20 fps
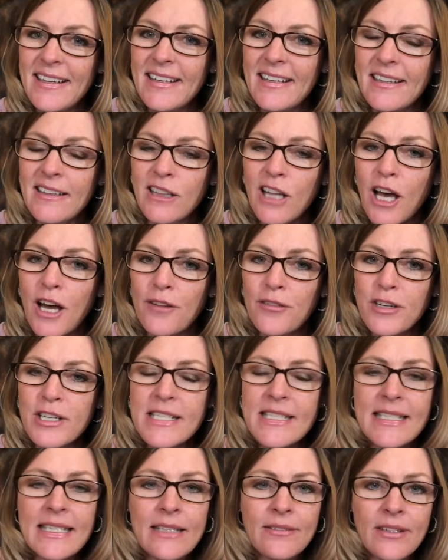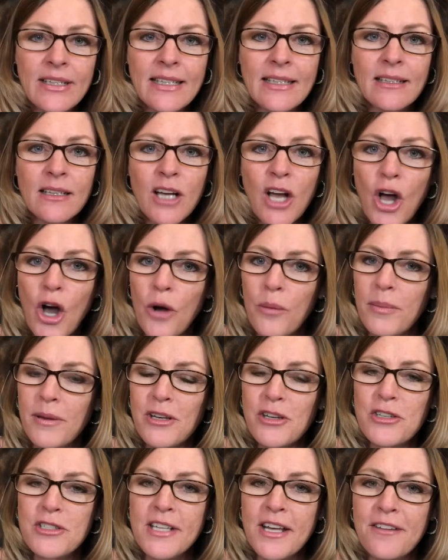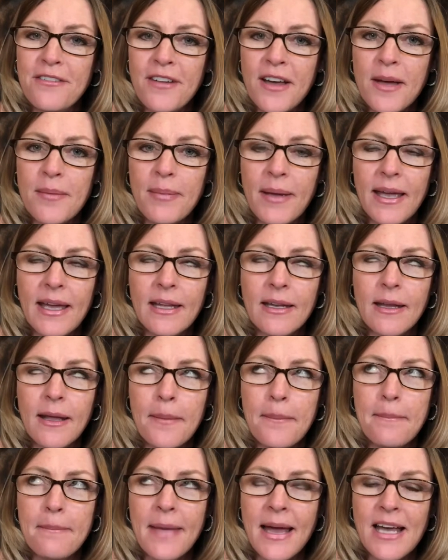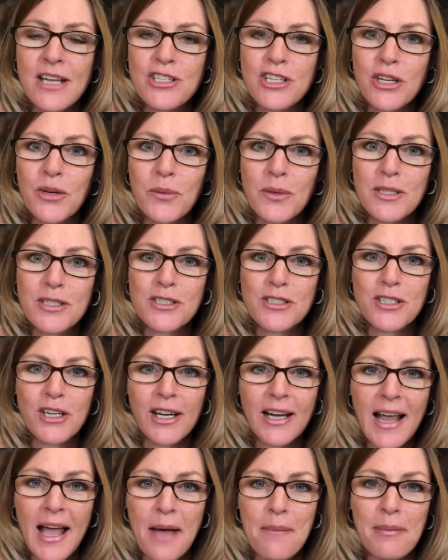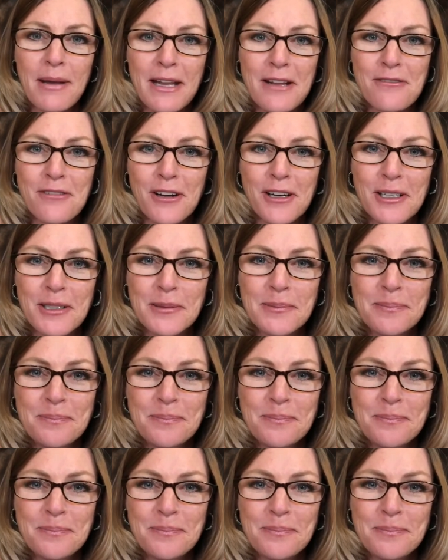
Law of receiving, open yourself up and magic will start happening for you.